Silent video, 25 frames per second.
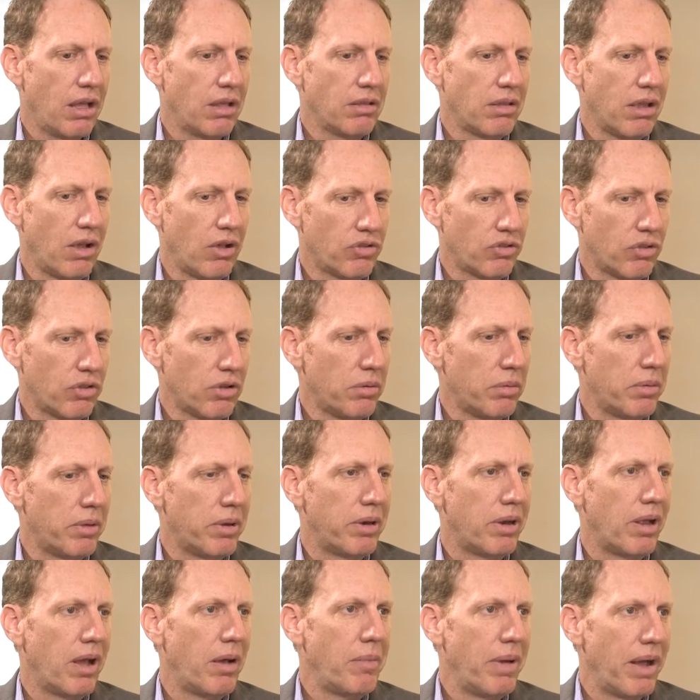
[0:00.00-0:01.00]
Tell us a little
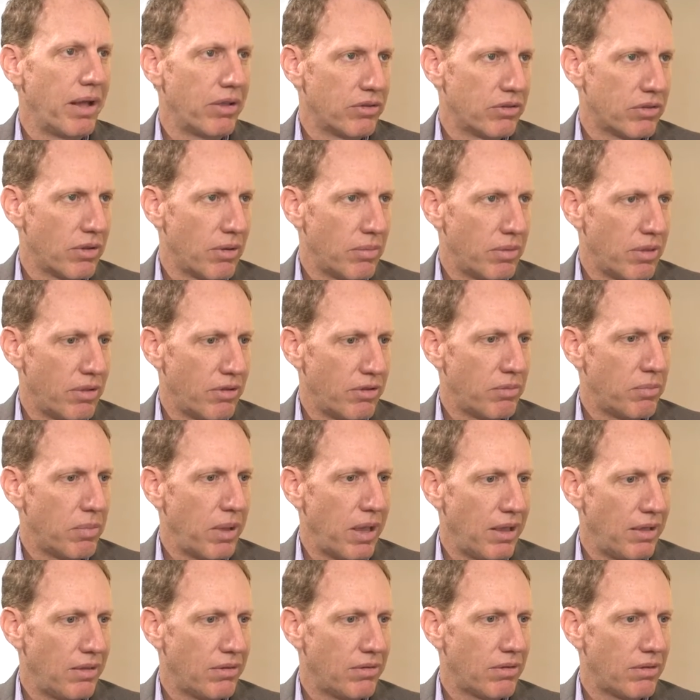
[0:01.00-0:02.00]
bit about some of the
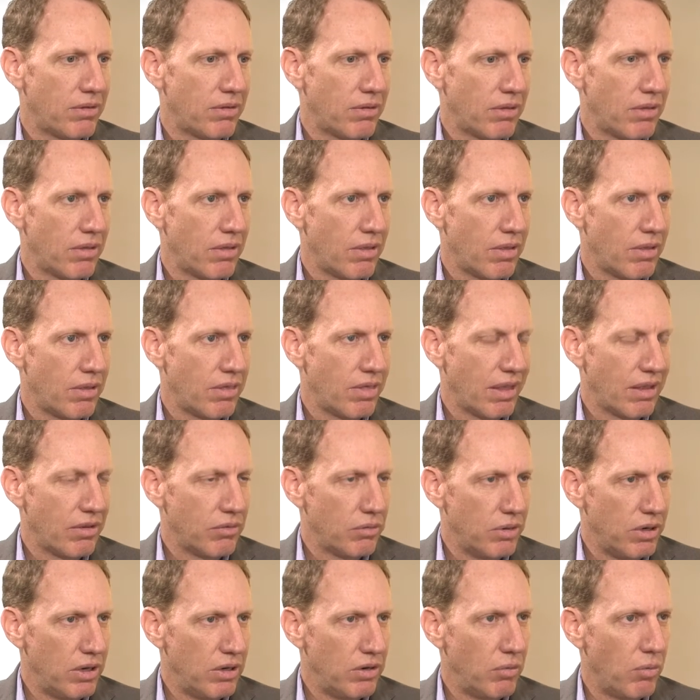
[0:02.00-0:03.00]
space, things
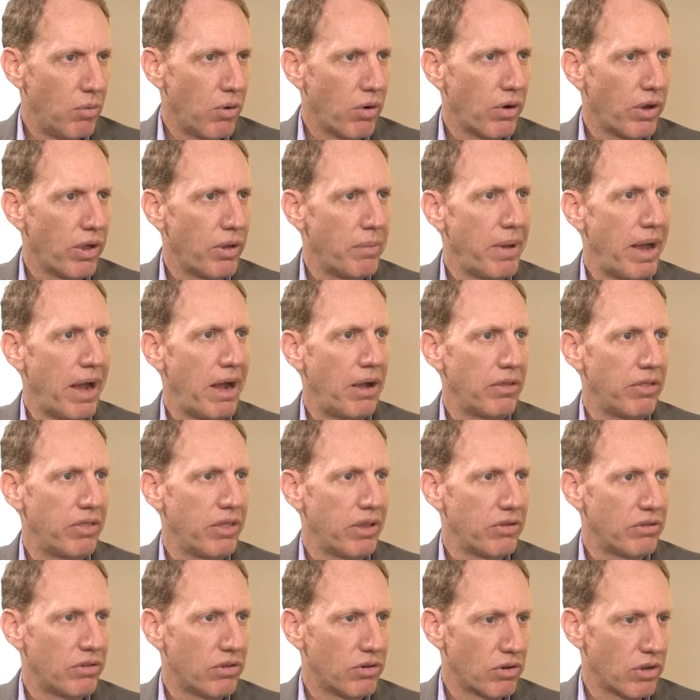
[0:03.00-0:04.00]
we need to worry about,
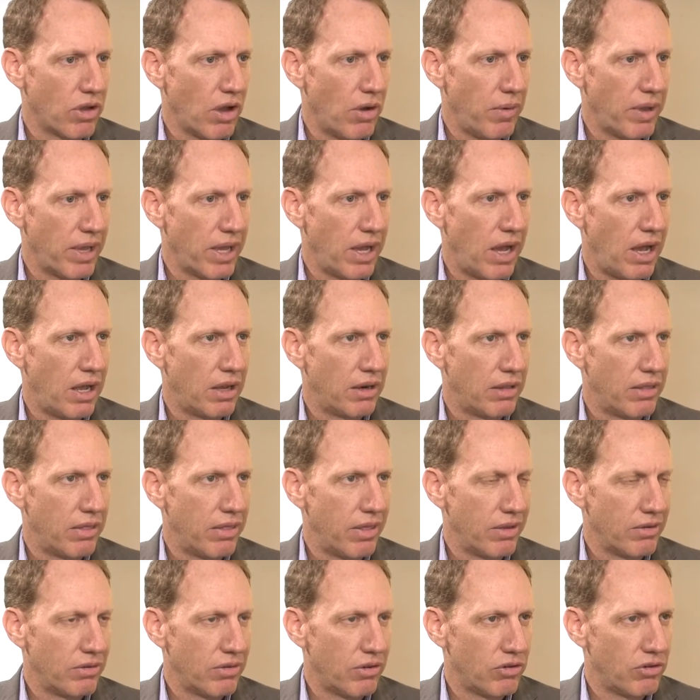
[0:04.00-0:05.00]
things that are going on, and
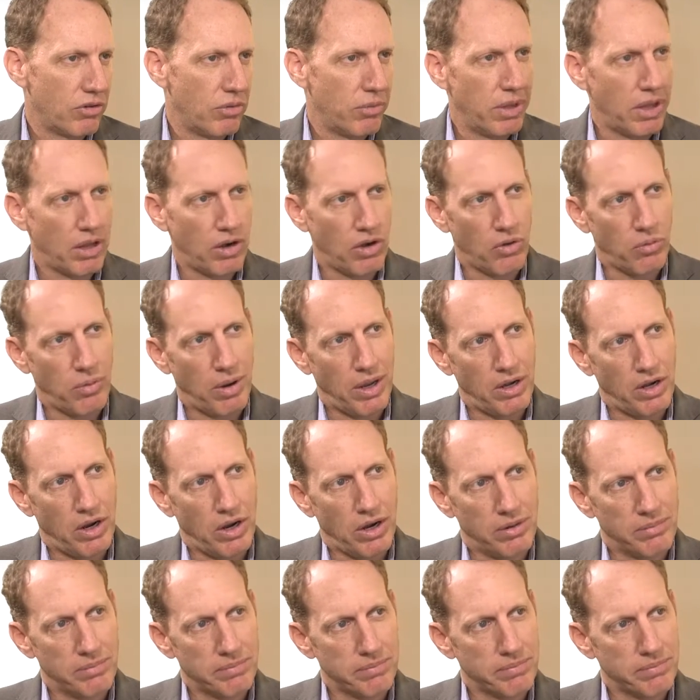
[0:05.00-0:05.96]
things that should be on our radar.